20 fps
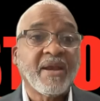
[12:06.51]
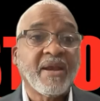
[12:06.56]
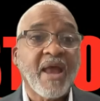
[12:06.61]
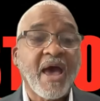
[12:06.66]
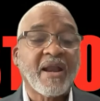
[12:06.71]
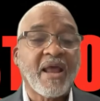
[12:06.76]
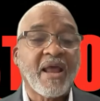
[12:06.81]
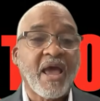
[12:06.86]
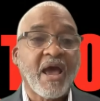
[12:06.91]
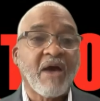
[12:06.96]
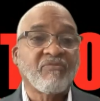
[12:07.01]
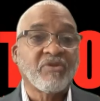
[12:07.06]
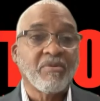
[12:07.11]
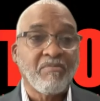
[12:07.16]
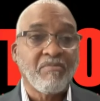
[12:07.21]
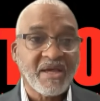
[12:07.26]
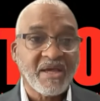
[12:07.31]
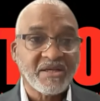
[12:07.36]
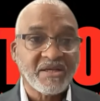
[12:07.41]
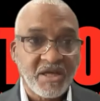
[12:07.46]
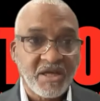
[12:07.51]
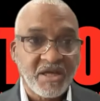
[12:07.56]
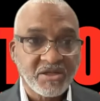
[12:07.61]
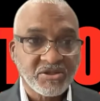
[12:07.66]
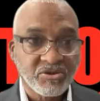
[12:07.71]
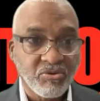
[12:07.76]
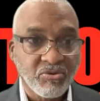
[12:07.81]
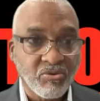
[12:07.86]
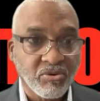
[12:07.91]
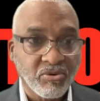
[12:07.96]
not have the best
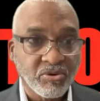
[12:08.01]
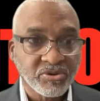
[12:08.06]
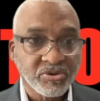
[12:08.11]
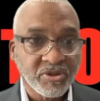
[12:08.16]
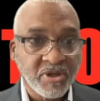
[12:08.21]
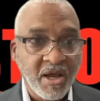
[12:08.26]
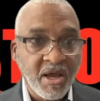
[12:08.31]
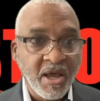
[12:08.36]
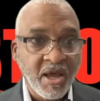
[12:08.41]
test scores.